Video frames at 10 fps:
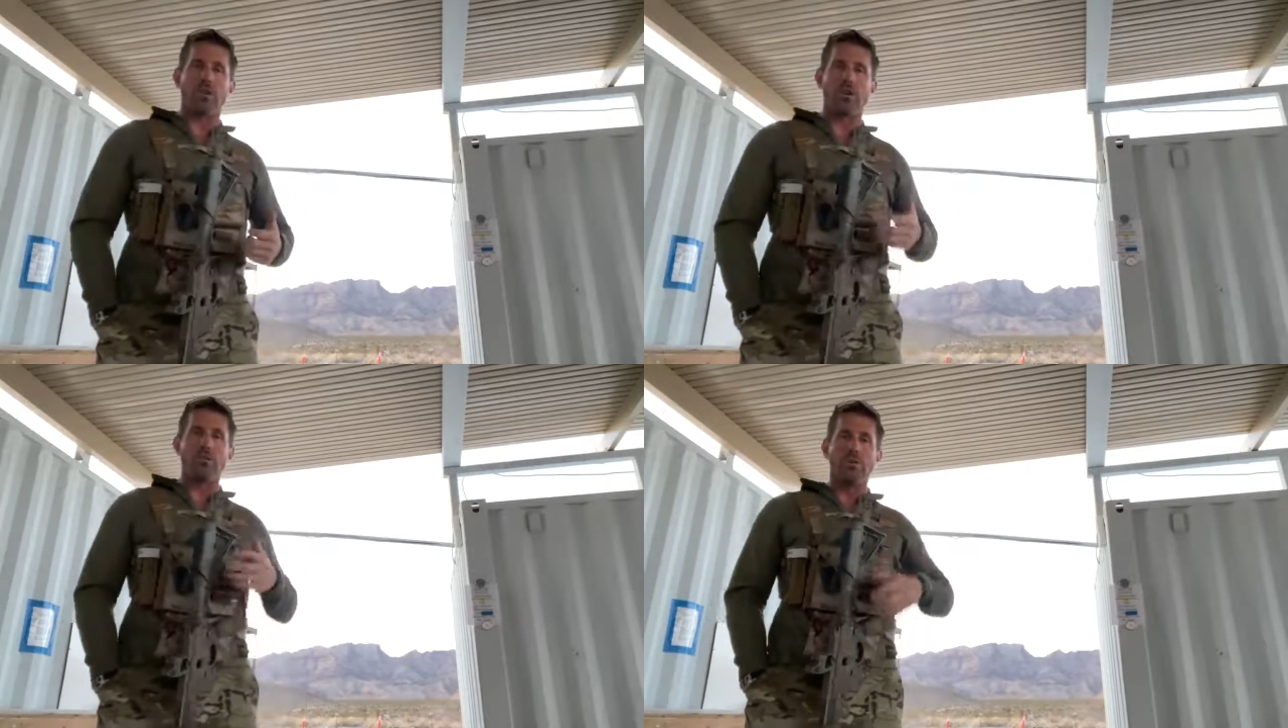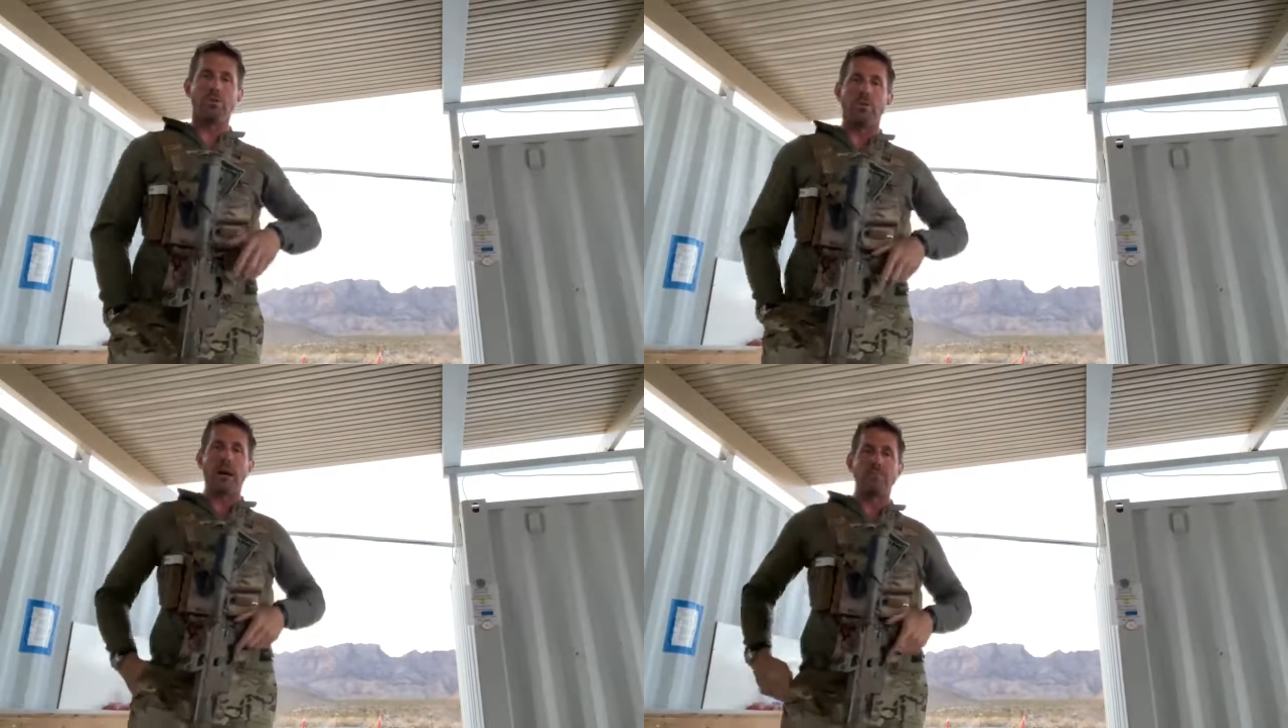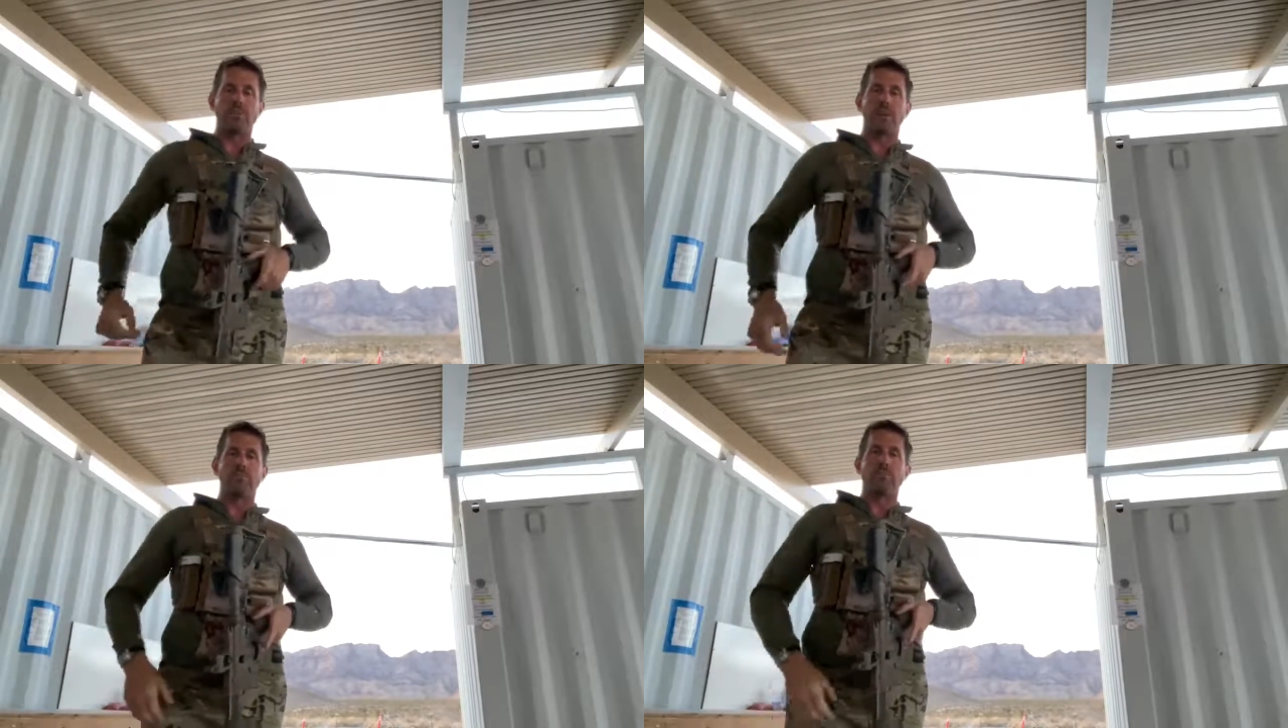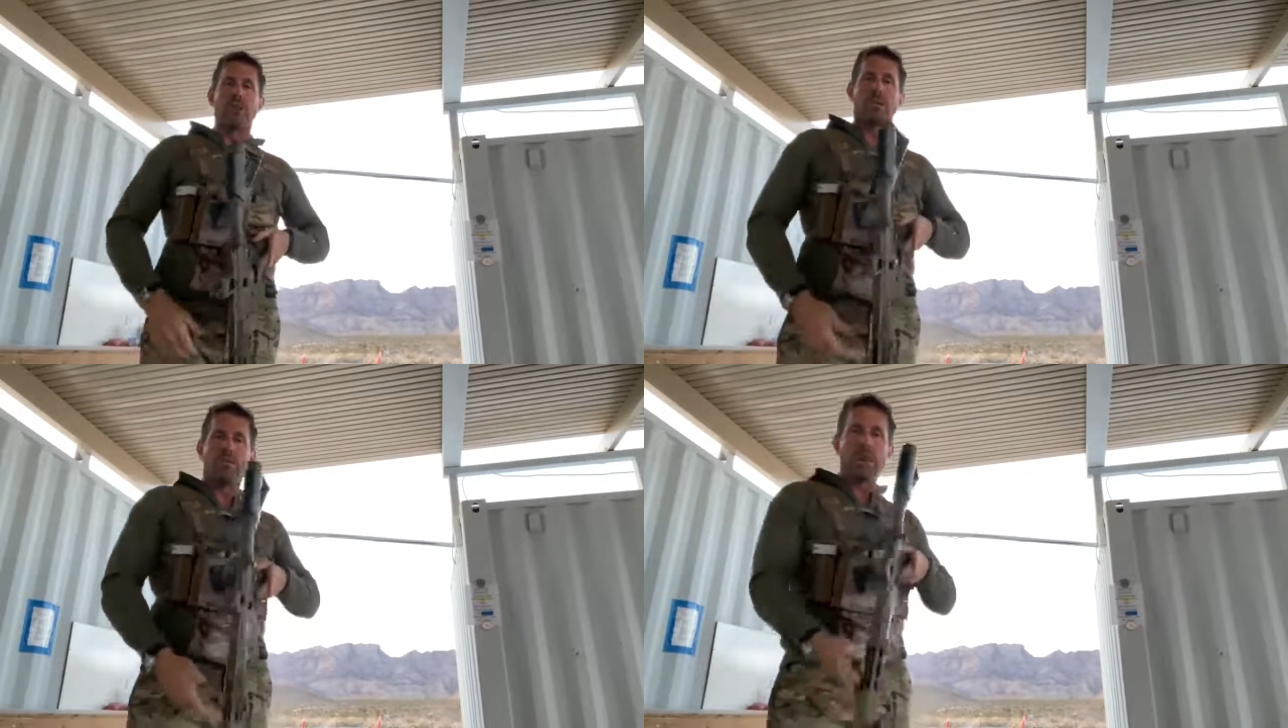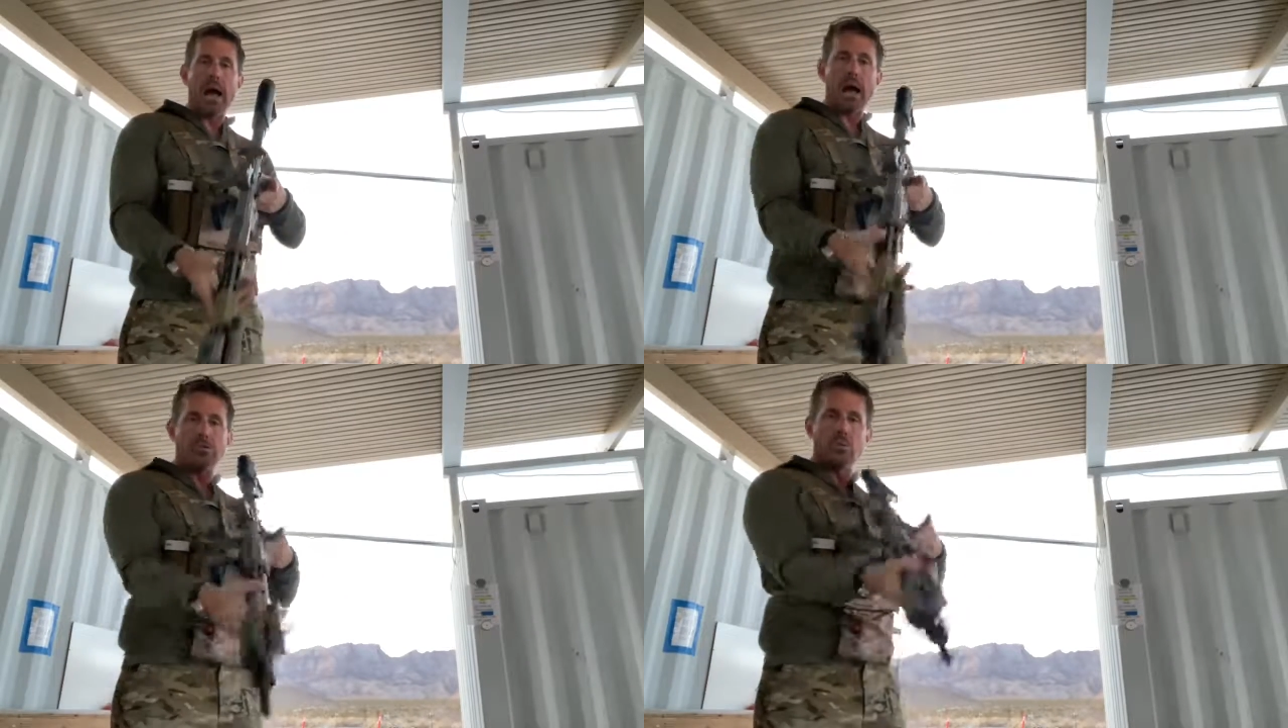Are you utilizing the
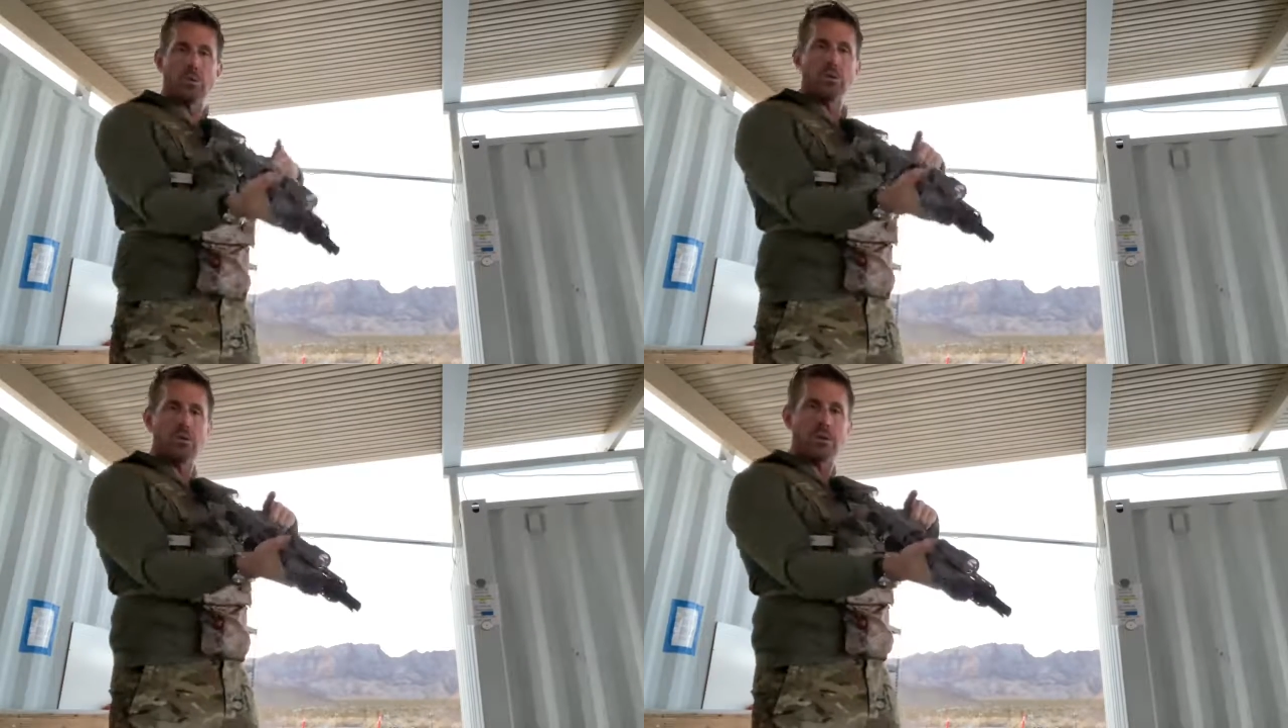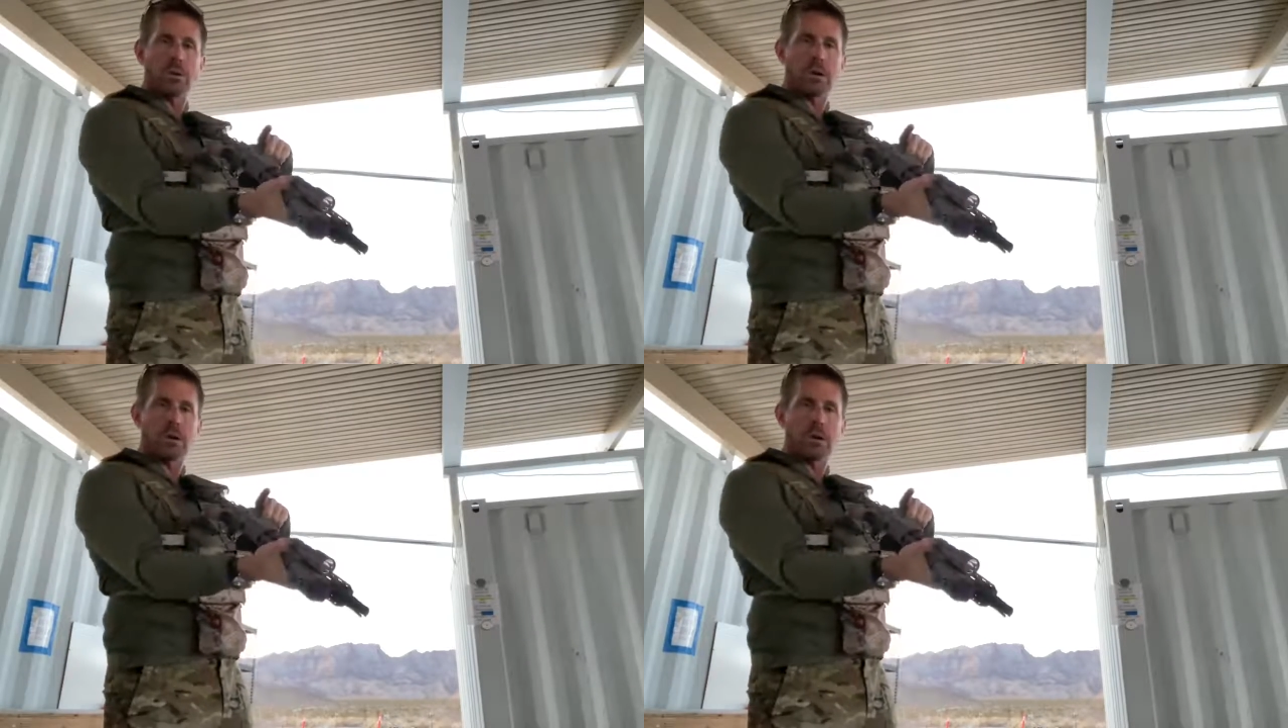actual